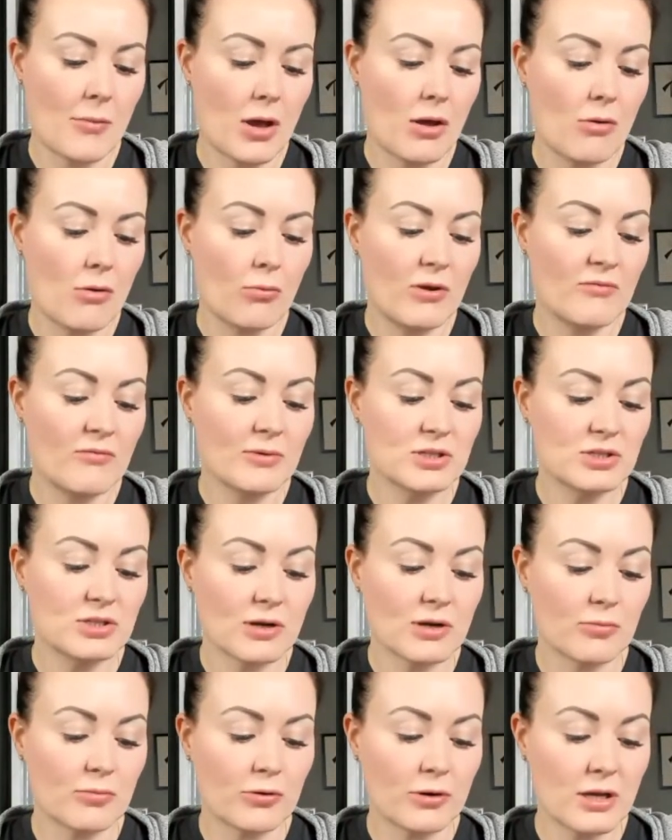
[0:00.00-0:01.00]
We've been doing
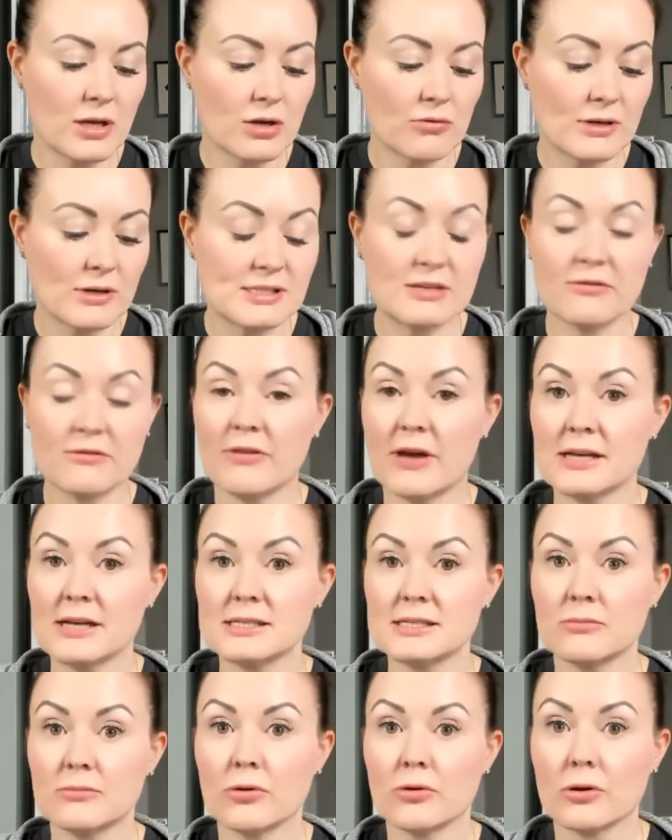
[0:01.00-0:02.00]
a pretty aggressive
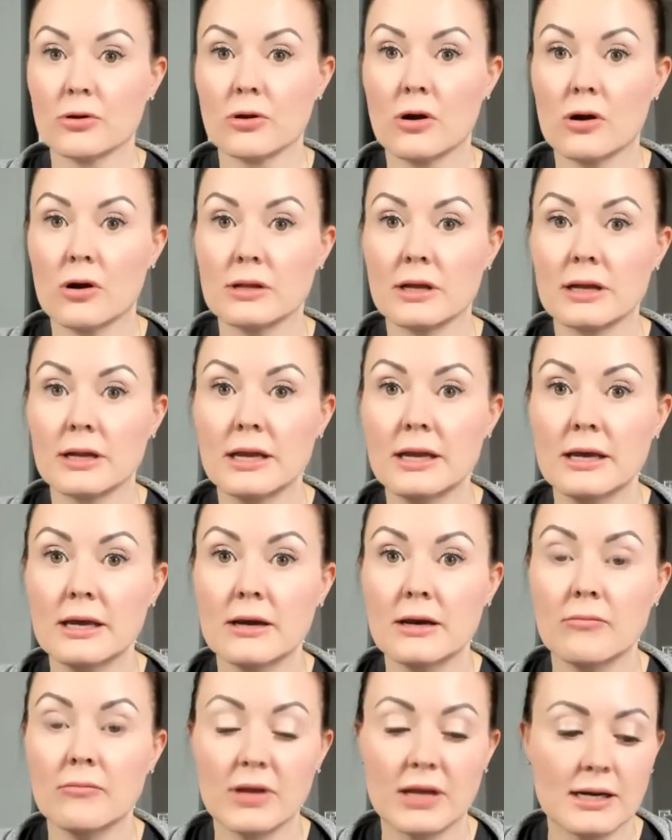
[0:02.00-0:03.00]
fasting protocol on
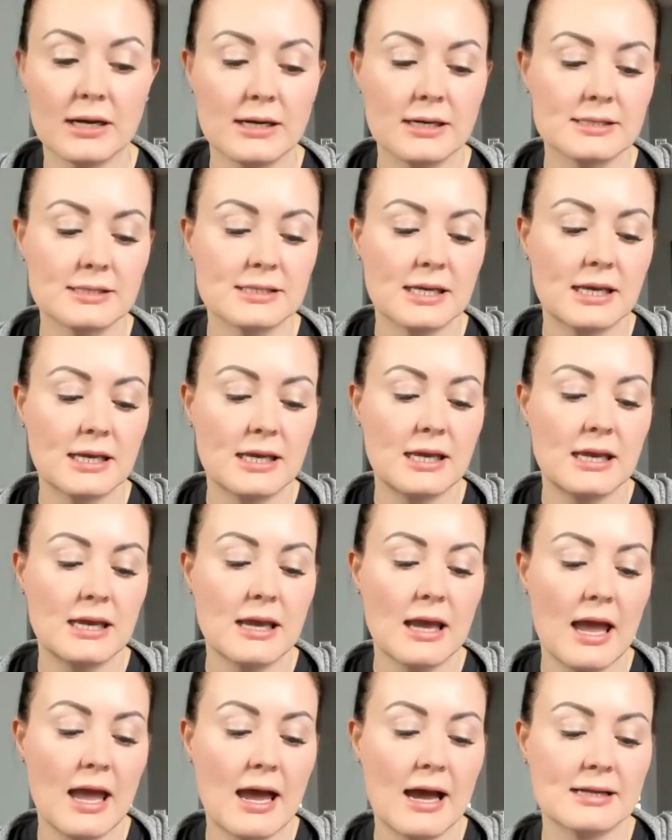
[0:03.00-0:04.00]
him because he
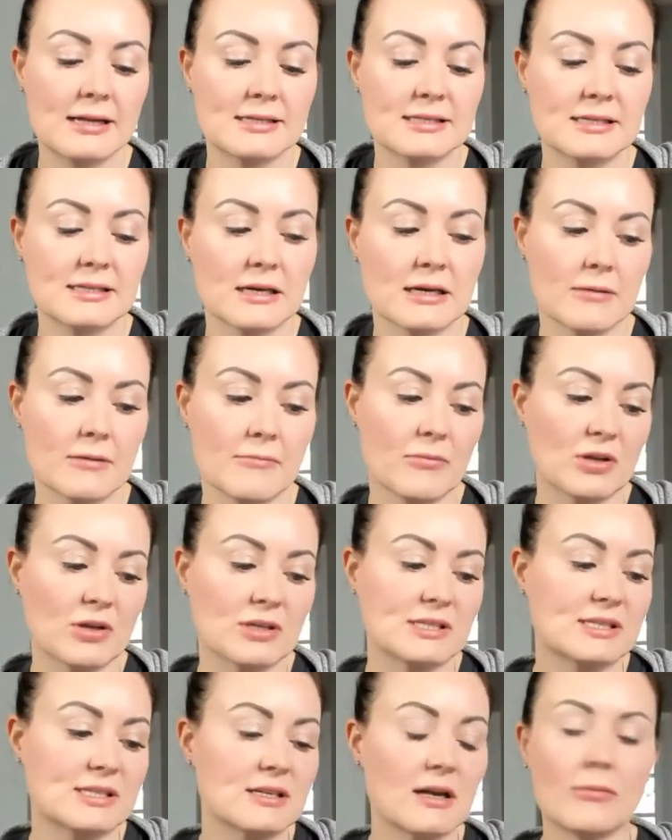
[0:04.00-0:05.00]
had some
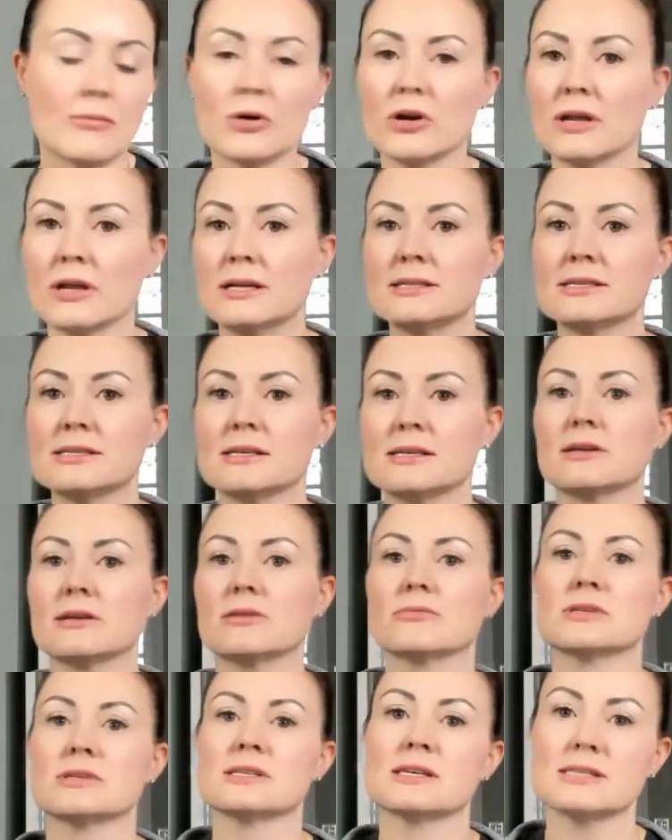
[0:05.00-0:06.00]
stubborn insulin
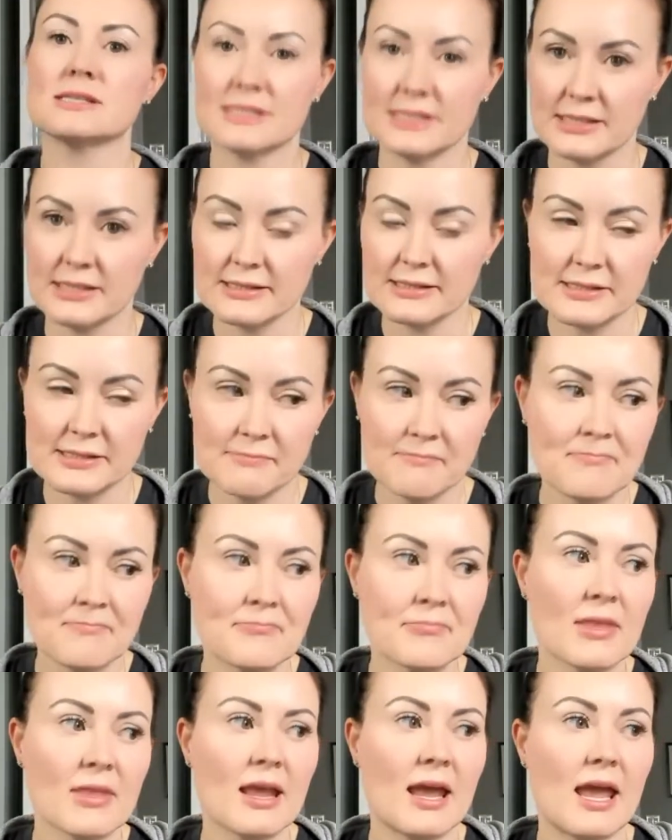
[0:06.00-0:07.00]
resistance
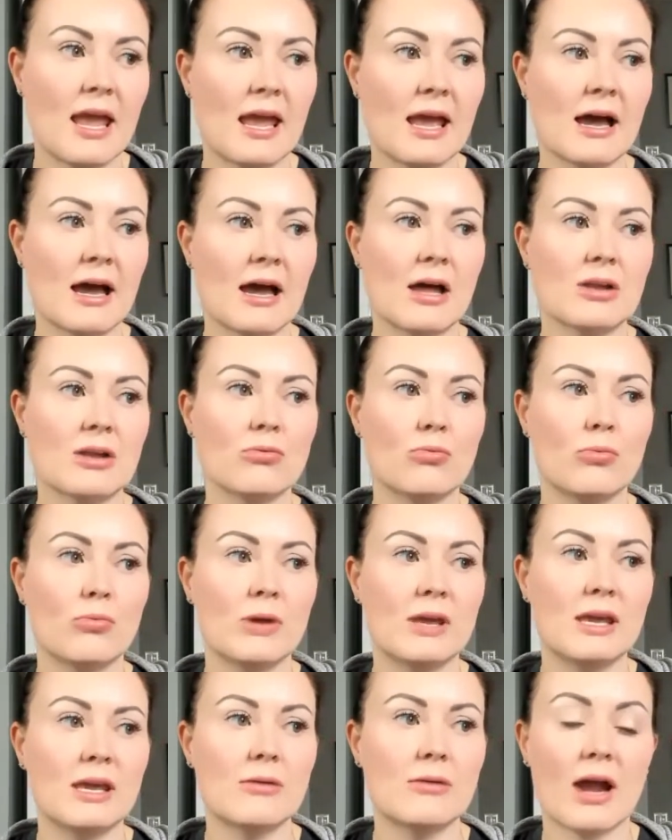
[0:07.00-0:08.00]
and
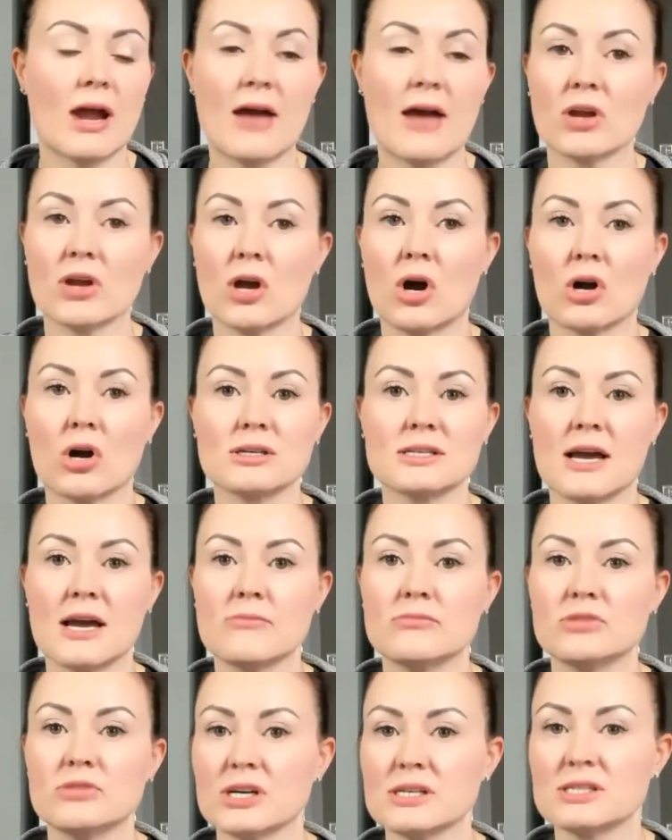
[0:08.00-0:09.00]
we were having a hard
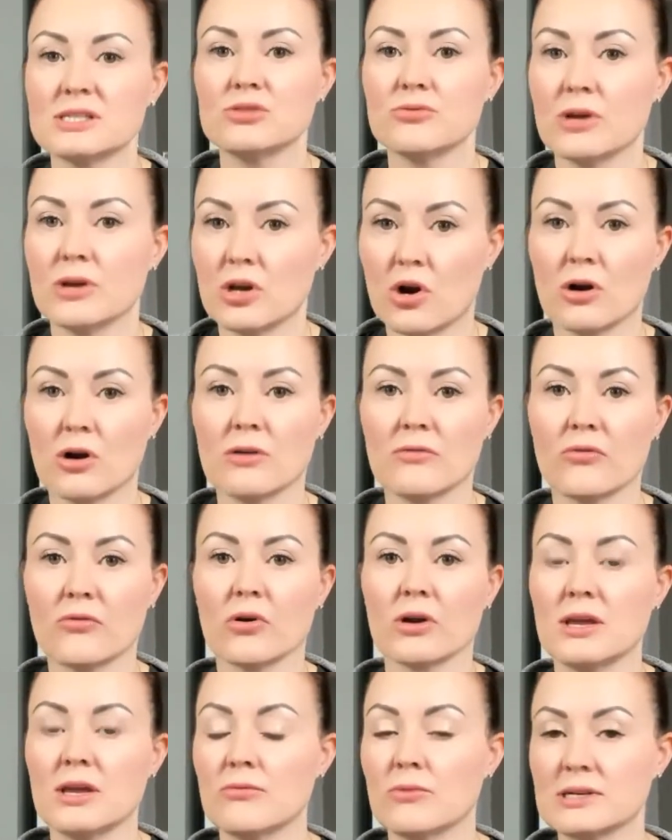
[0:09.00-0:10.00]
time just doing carnivore.
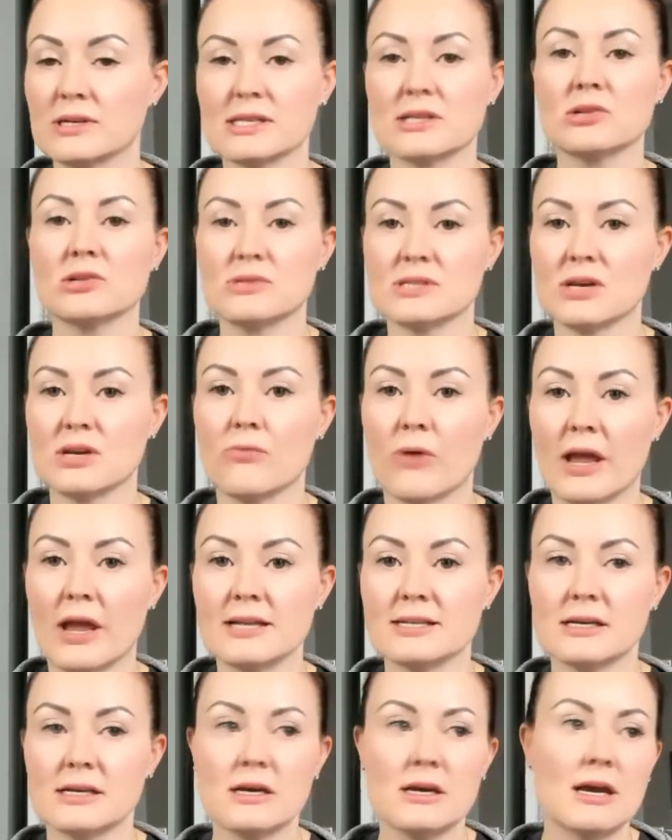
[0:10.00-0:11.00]
He wasn't losing
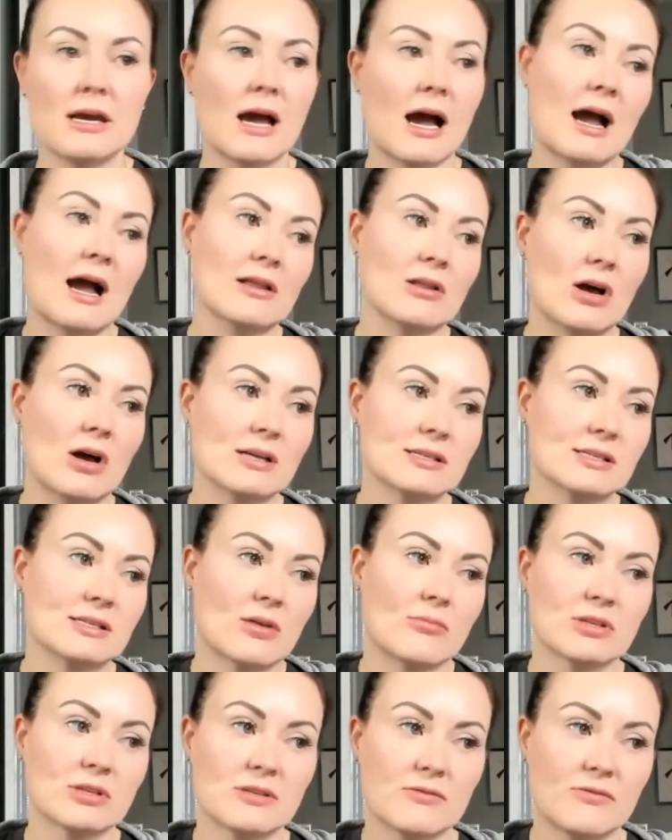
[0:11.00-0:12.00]
weight. I lost
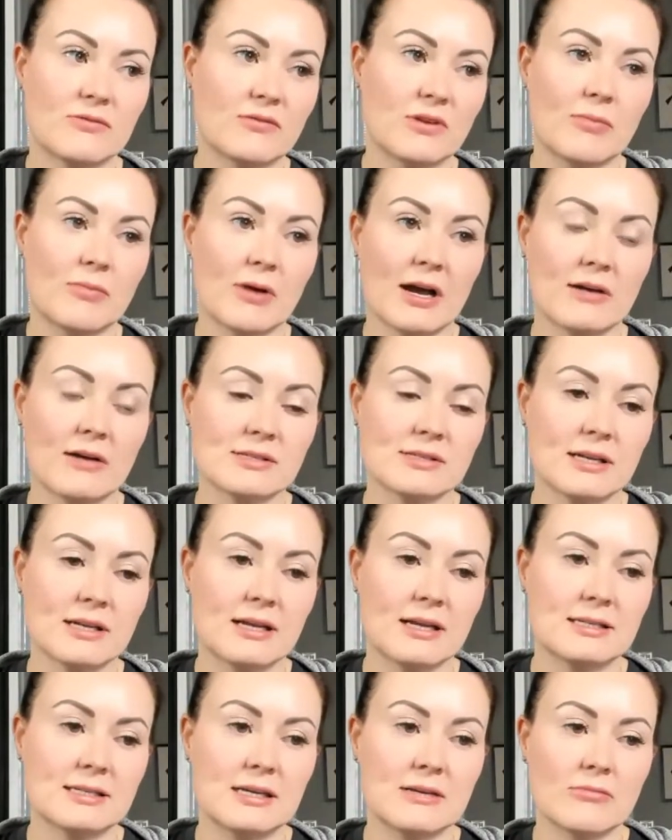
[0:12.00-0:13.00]
almost 50 pounds in
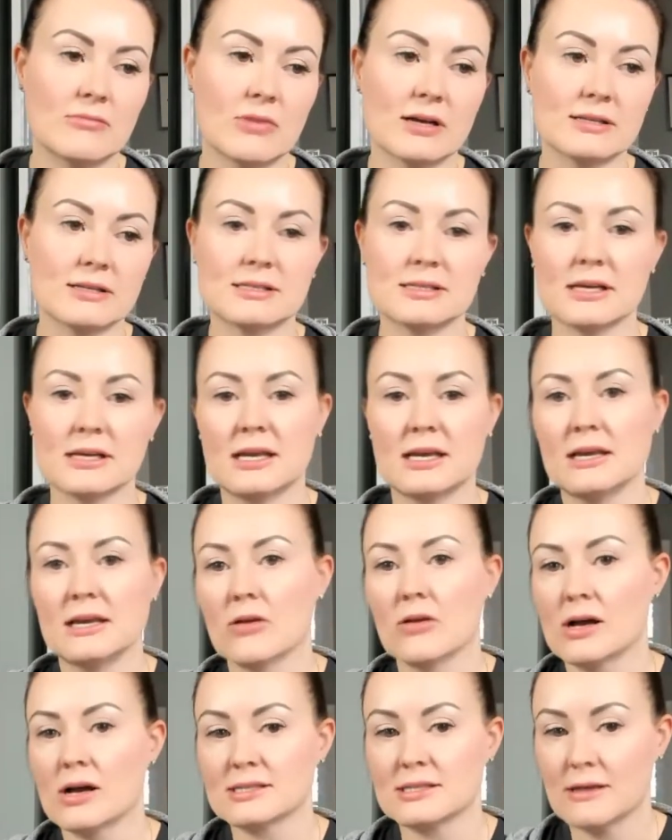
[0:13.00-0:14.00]
18 months. He
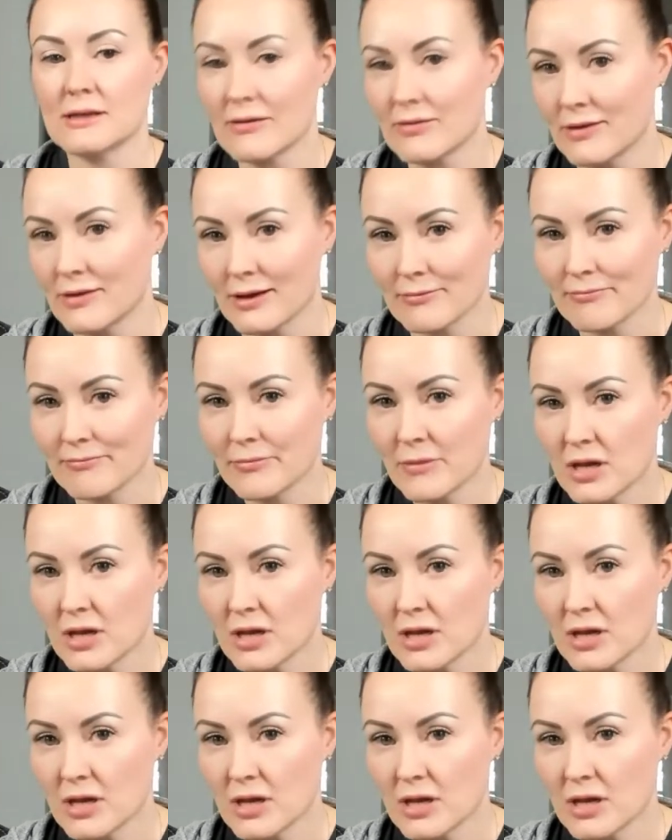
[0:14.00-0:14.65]
lost nothing.